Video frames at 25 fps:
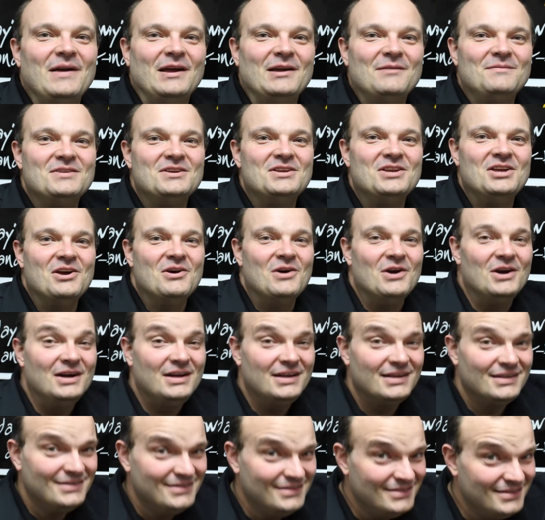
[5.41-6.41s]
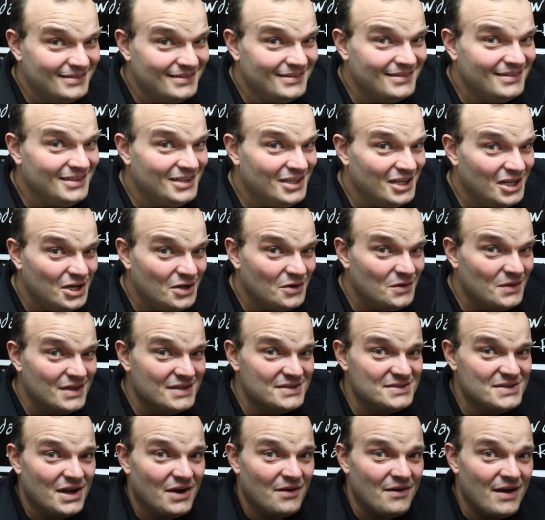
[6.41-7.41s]
Binghamton, New York. You knew
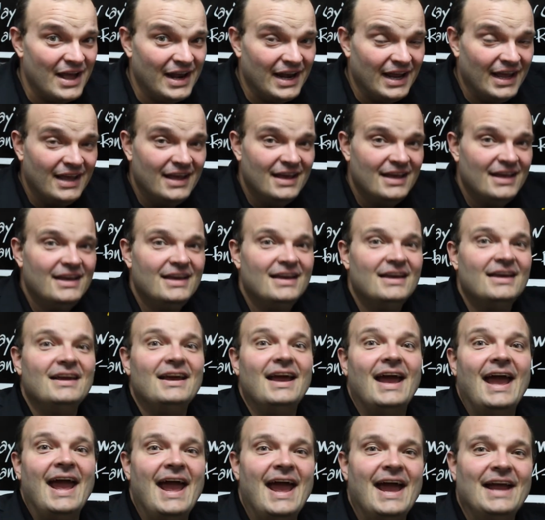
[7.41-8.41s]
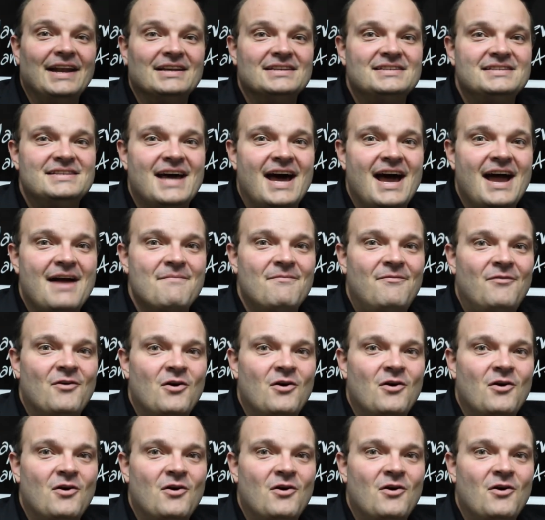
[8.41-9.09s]
this already. And it's time